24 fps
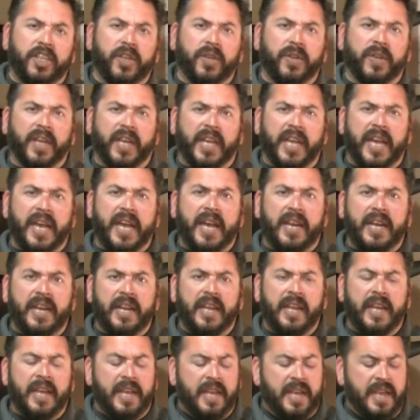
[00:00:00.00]
you can get,
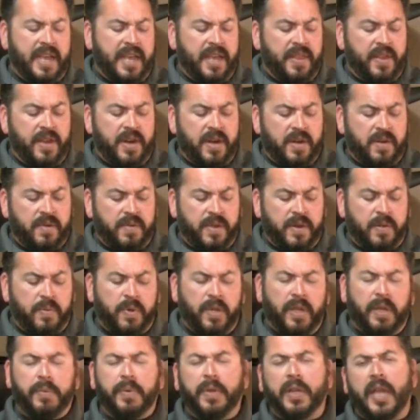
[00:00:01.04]
and they're
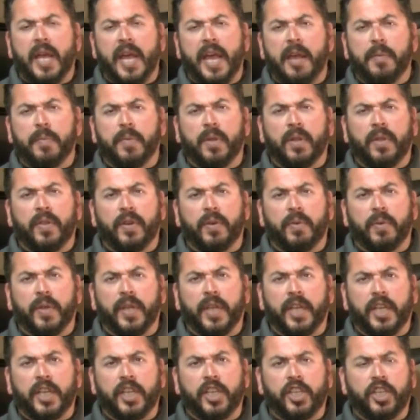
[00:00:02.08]
really reliable and they're
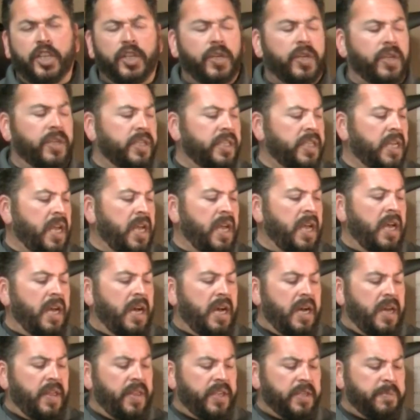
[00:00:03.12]
really good shooters.
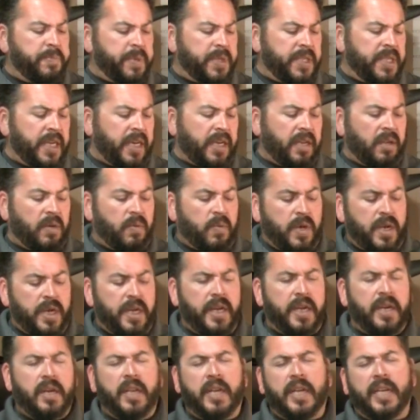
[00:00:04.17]
This particular one
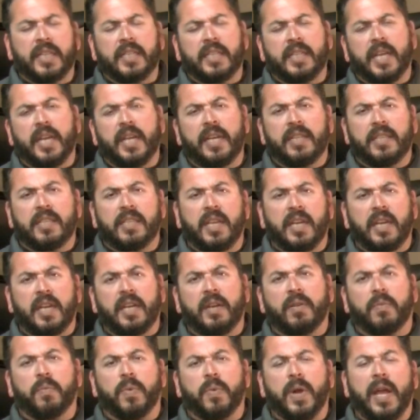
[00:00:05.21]
here, like I said, is
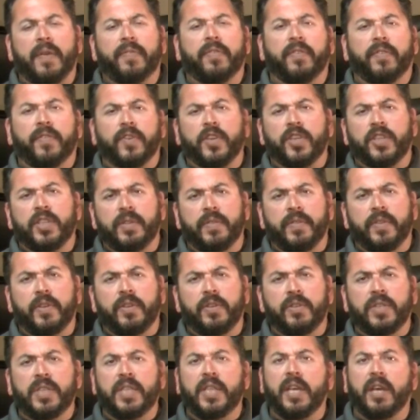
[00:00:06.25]
the rifle version of the
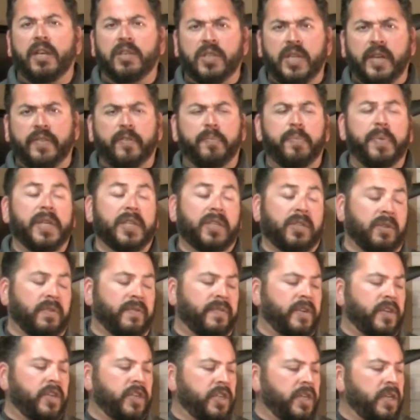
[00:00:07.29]
Uzi. They also have a pistol
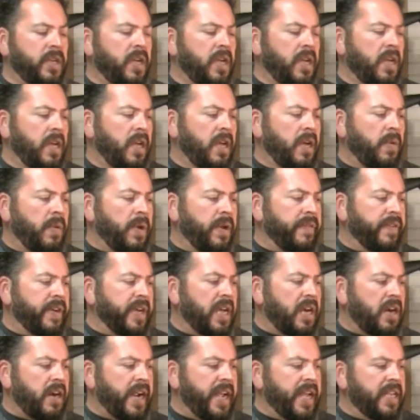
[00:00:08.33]
version. We haven't
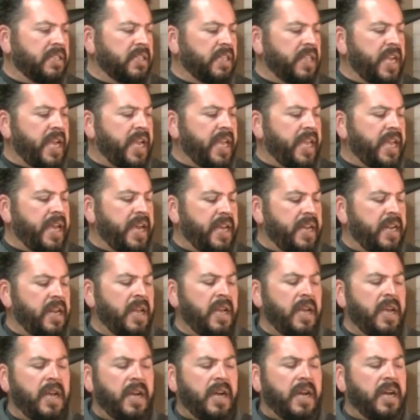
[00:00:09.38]
got our hands on that yet.
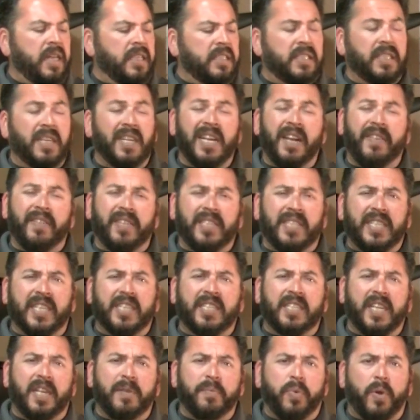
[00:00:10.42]
This is going to have a
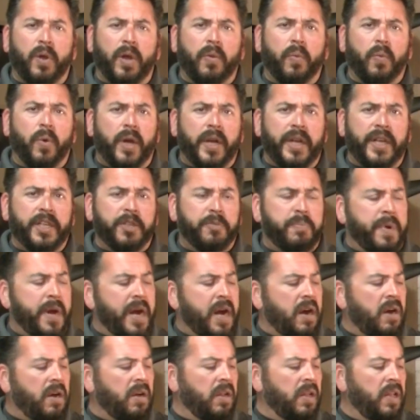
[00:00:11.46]
16.1 inch
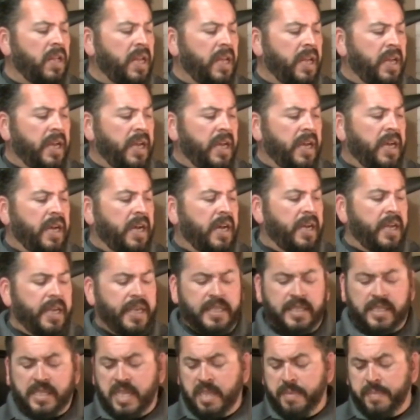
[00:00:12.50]
barrel.
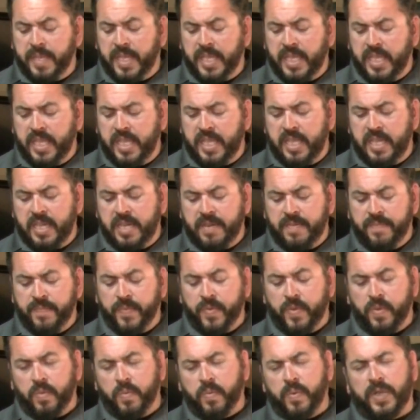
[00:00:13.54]
It's coming in
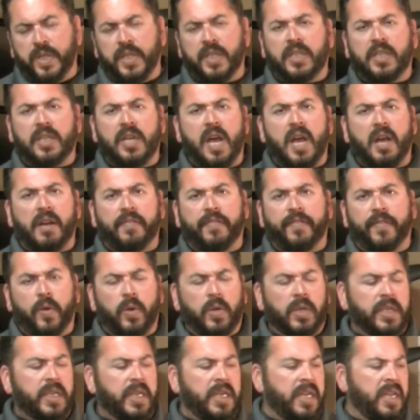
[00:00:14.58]
with the stock
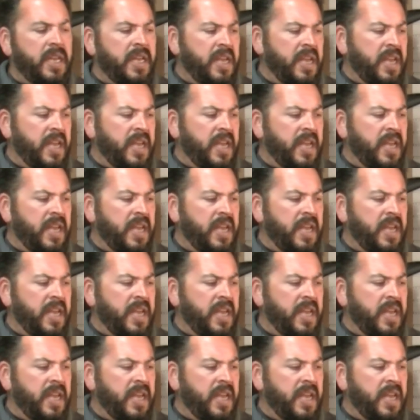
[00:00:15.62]
folded